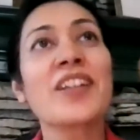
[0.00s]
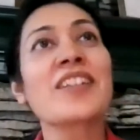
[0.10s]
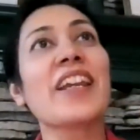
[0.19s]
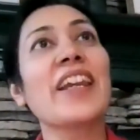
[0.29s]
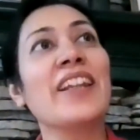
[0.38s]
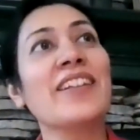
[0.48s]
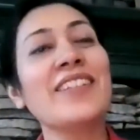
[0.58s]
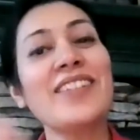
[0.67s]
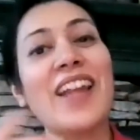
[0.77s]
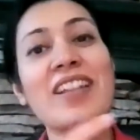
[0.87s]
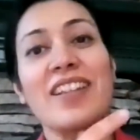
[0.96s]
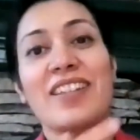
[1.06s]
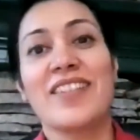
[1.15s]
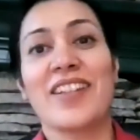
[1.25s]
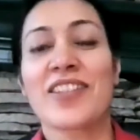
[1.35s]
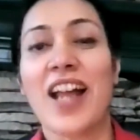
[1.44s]
There is in and
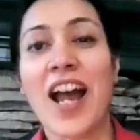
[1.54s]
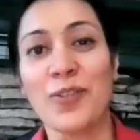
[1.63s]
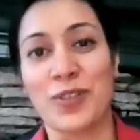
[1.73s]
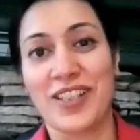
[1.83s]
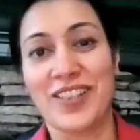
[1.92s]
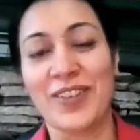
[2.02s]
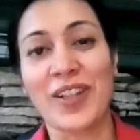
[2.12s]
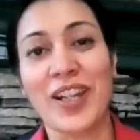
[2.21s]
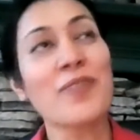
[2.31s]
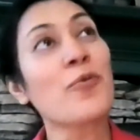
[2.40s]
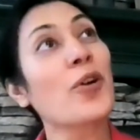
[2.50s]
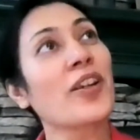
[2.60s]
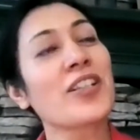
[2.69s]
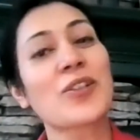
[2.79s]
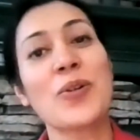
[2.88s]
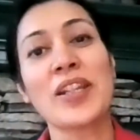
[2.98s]
then there is out. Okay, water
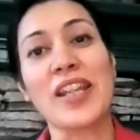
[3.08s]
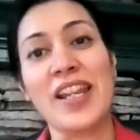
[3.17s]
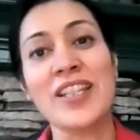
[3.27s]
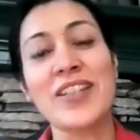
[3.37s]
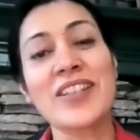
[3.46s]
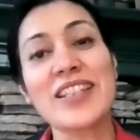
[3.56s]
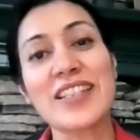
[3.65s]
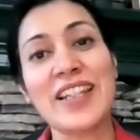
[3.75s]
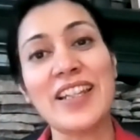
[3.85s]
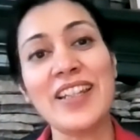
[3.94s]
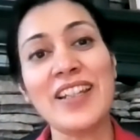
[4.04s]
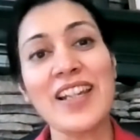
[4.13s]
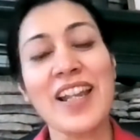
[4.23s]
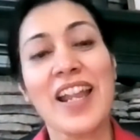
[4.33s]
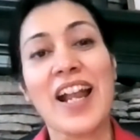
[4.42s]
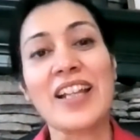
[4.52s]
is going into the sea,
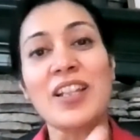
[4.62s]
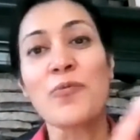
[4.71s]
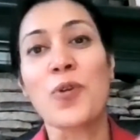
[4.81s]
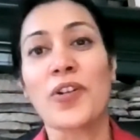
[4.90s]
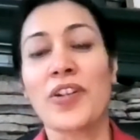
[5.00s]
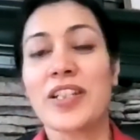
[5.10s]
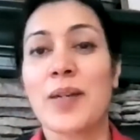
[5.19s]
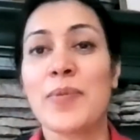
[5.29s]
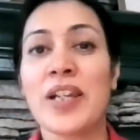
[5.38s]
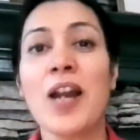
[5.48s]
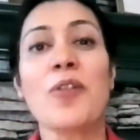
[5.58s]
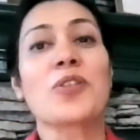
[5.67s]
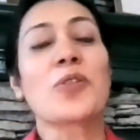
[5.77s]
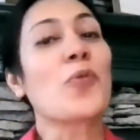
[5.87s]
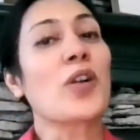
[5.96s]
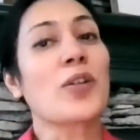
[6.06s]
and then water is coming out.
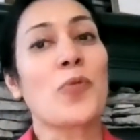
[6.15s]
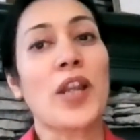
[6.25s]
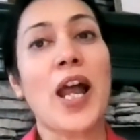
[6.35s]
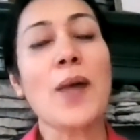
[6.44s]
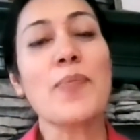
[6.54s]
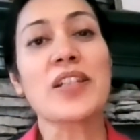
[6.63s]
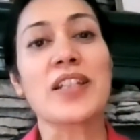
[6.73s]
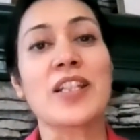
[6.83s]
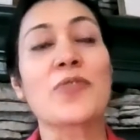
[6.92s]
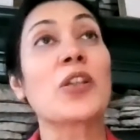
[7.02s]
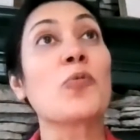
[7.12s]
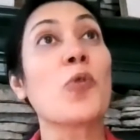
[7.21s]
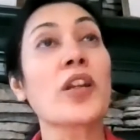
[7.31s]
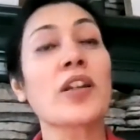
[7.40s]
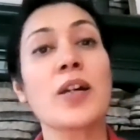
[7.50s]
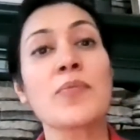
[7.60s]
So what happens is when the
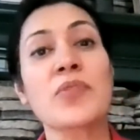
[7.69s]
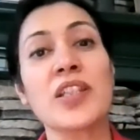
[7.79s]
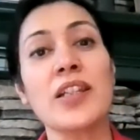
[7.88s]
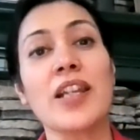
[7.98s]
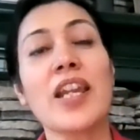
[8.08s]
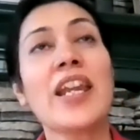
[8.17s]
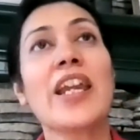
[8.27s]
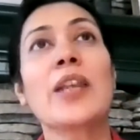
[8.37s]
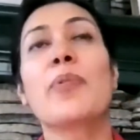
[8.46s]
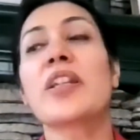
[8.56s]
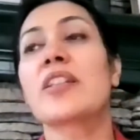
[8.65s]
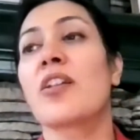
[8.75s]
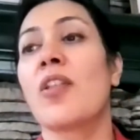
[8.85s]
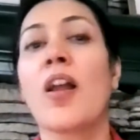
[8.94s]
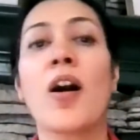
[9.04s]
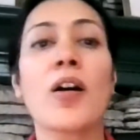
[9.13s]
water comes in, it brings a
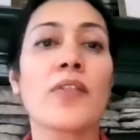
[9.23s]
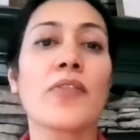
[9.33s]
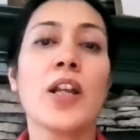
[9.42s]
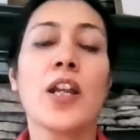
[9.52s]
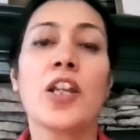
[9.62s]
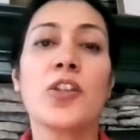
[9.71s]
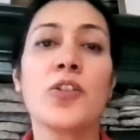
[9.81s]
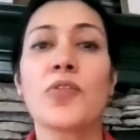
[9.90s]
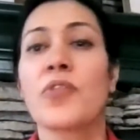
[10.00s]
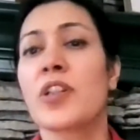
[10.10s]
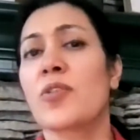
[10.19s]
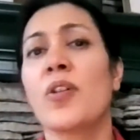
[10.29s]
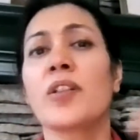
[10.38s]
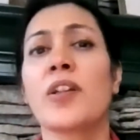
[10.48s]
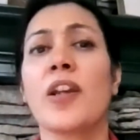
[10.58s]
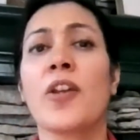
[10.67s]
lot of nutrients,
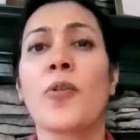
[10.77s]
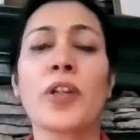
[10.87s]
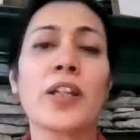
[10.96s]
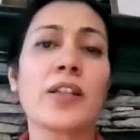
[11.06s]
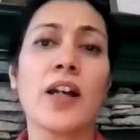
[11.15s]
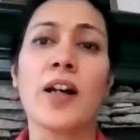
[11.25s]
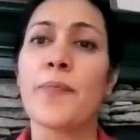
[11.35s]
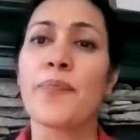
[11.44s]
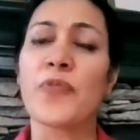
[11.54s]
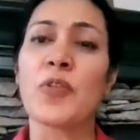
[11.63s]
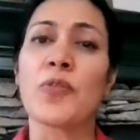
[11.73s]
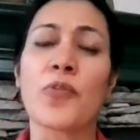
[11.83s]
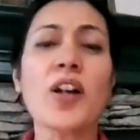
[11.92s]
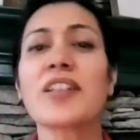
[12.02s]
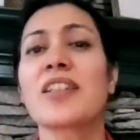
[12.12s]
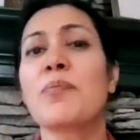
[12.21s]
all the eroded
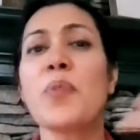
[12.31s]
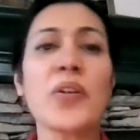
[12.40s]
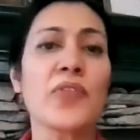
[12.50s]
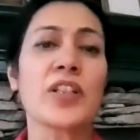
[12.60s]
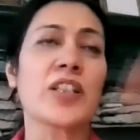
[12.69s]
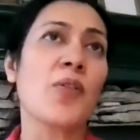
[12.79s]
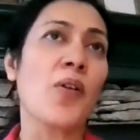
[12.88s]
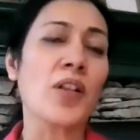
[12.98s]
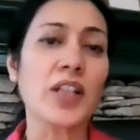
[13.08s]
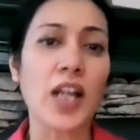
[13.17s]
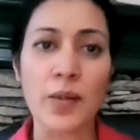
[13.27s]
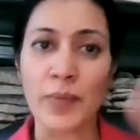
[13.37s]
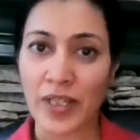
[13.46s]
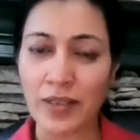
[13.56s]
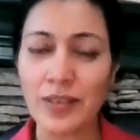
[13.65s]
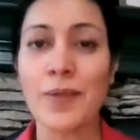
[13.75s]
rocks and minerals, they all come
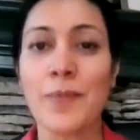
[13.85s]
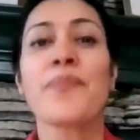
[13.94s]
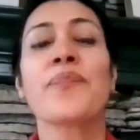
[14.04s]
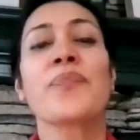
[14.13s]
in.